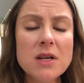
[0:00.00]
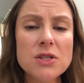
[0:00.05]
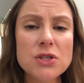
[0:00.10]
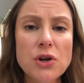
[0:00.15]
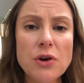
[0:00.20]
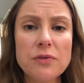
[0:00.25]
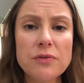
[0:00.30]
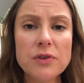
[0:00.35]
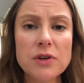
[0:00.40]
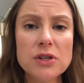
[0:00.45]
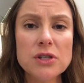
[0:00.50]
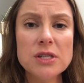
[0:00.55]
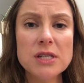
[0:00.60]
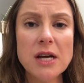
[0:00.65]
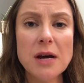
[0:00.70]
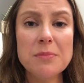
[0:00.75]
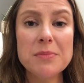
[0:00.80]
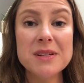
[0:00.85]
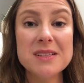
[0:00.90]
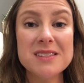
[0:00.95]
So first
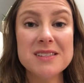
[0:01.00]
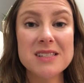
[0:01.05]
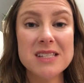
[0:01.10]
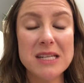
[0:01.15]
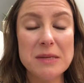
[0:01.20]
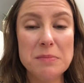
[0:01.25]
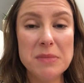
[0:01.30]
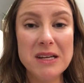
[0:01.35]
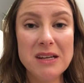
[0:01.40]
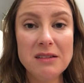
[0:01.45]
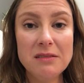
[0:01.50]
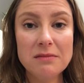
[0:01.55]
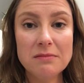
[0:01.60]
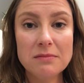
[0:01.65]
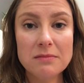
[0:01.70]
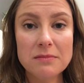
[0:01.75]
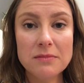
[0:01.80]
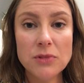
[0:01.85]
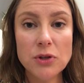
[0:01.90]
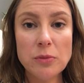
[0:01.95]
up is sleeping.
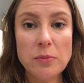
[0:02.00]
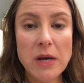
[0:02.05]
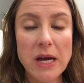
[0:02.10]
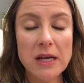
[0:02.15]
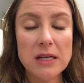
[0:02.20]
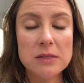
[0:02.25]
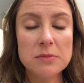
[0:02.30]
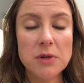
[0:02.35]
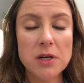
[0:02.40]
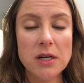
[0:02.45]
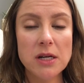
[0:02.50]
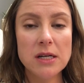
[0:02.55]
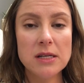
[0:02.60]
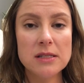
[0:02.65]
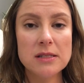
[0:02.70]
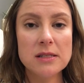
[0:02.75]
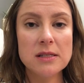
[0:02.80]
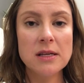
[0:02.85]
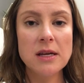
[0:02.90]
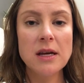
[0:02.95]
You may experience